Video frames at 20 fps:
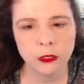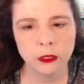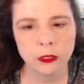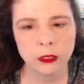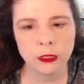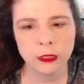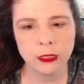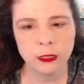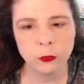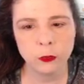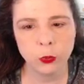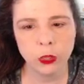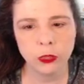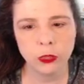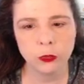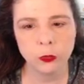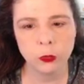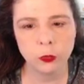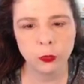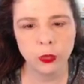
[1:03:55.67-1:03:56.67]
else did
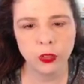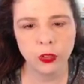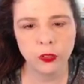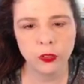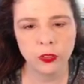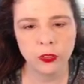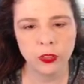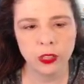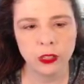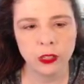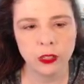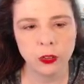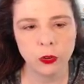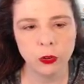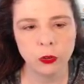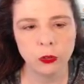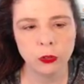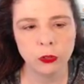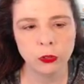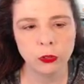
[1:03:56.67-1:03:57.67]
one with an
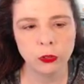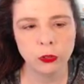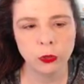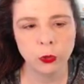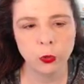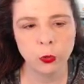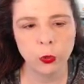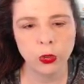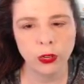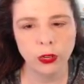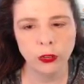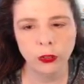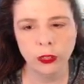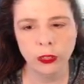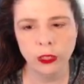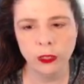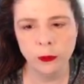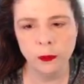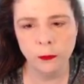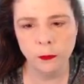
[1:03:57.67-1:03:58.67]

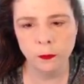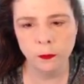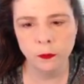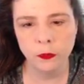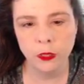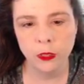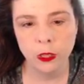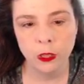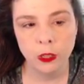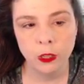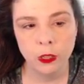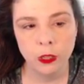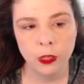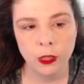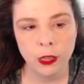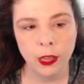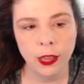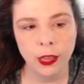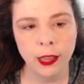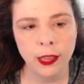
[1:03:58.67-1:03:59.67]
aquarium.
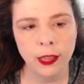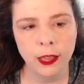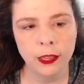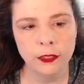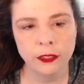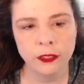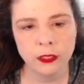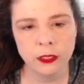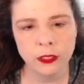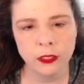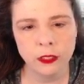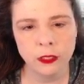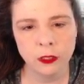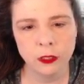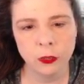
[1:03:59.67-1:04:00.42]
Ah, this is an